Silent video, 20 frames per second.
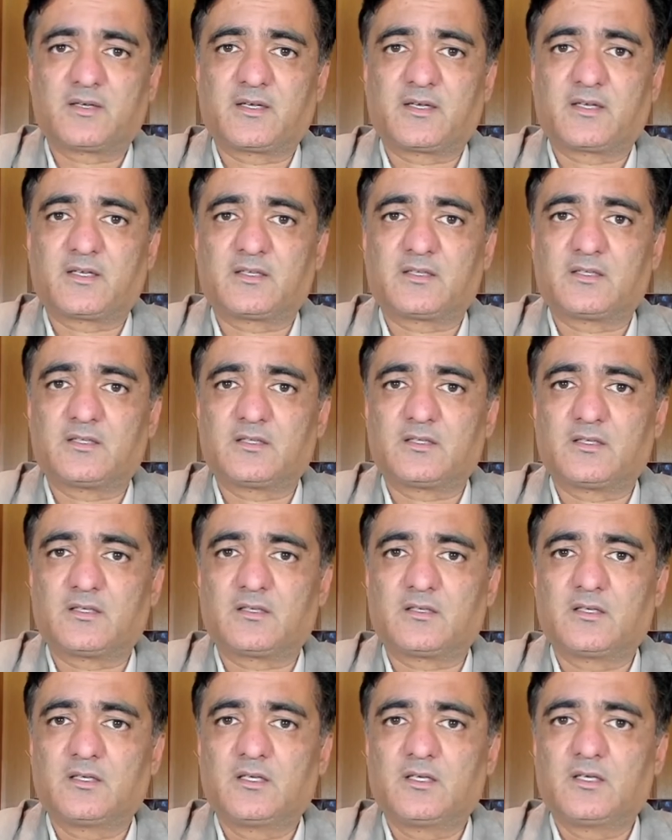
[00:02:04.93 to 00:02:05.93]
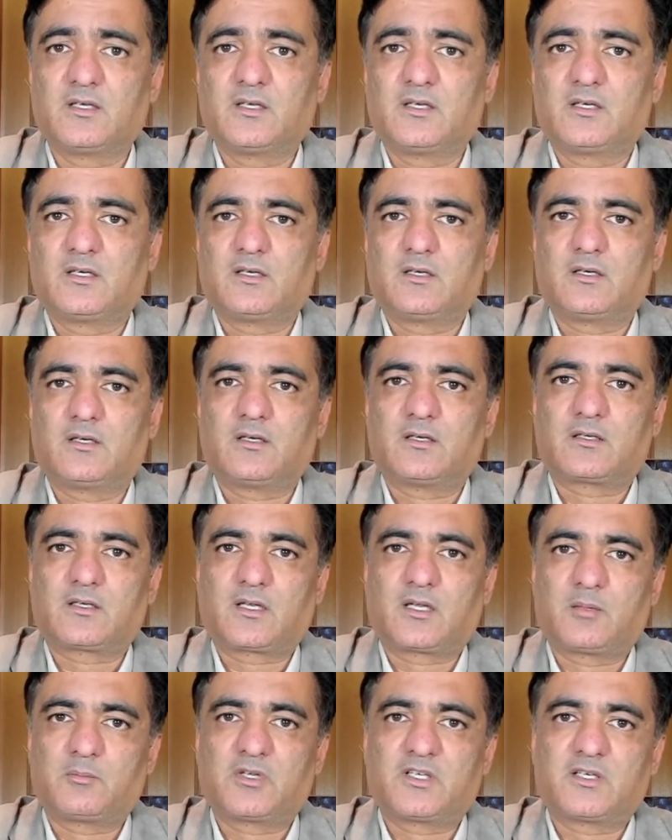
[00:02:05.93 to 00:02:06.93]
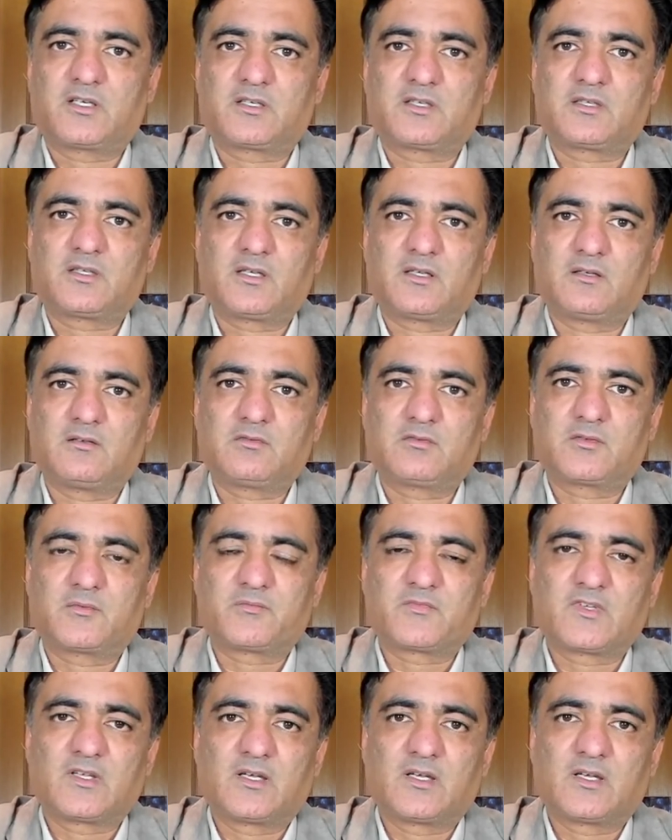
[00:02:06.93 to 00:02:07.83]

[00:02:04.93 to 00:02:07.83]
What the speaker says: in the table itself,